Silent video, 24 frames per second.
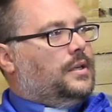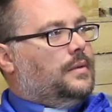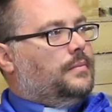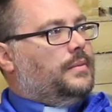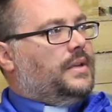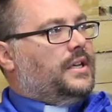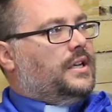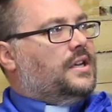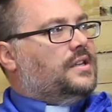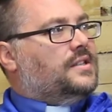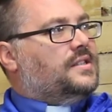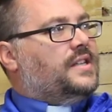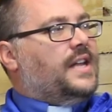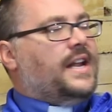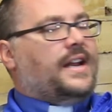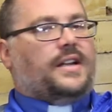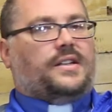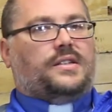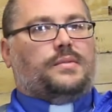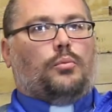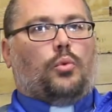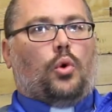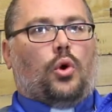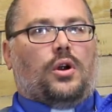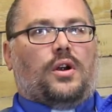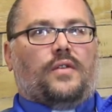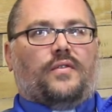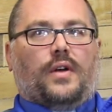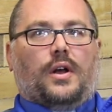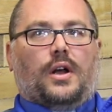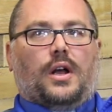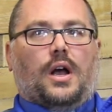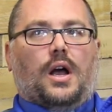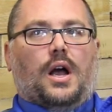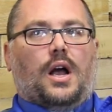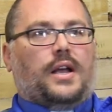Because then it's more of
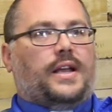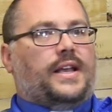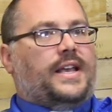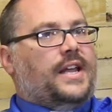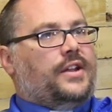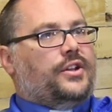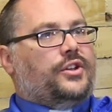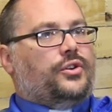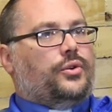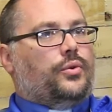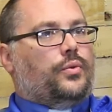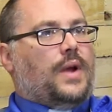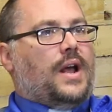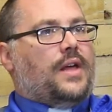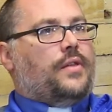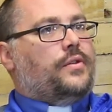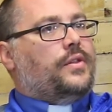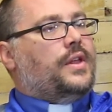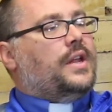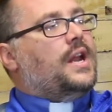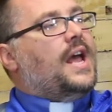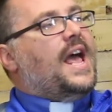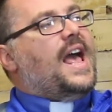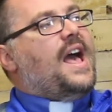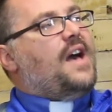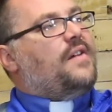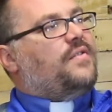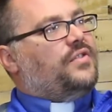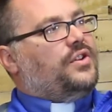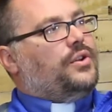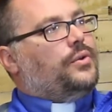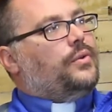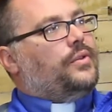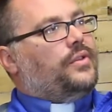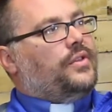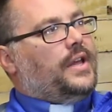a get-to rather than a
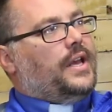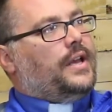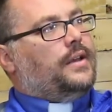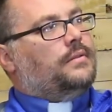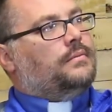have-to thing.